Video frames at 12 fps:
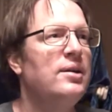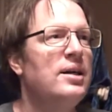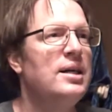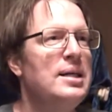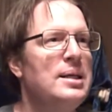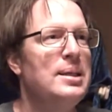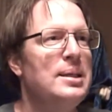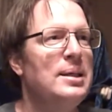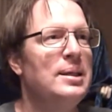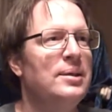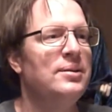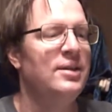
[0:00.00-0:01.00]

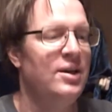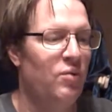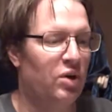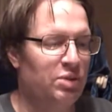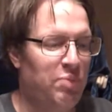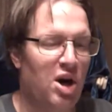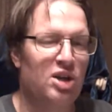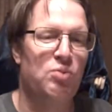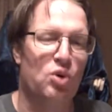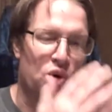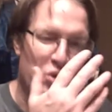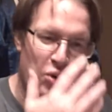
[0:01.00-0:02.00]
uh, or Spock's
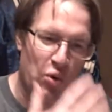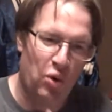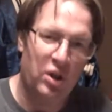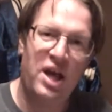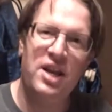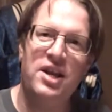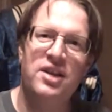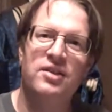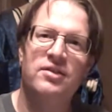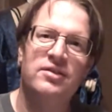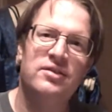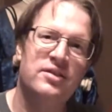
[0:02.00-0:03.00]
more cool-headed,
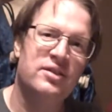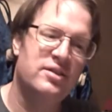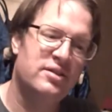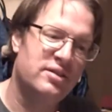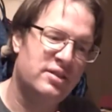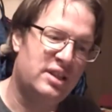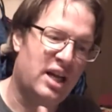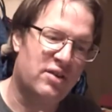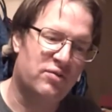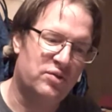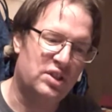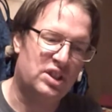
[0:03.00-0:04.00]
kind
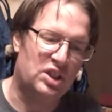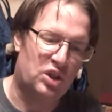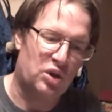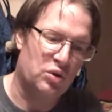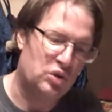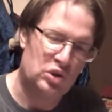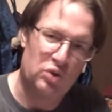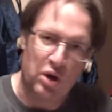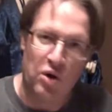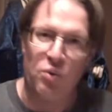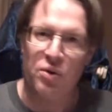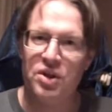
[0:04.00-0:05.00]
of this internal
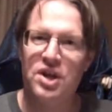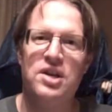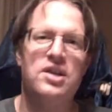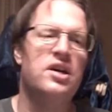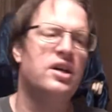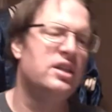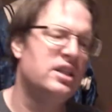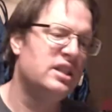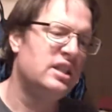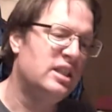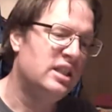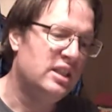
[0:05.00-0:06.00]
struggle within.
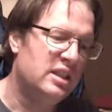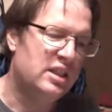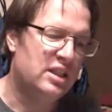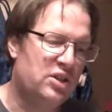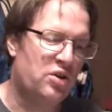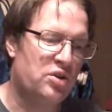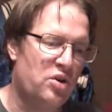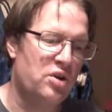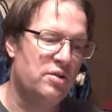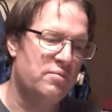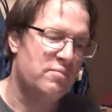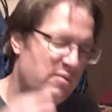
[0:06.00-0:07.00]
It's a
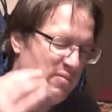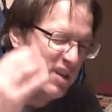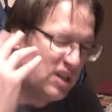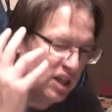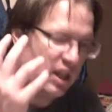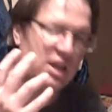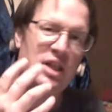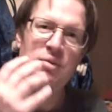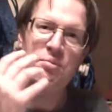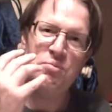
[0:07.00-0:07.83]
certain he's horny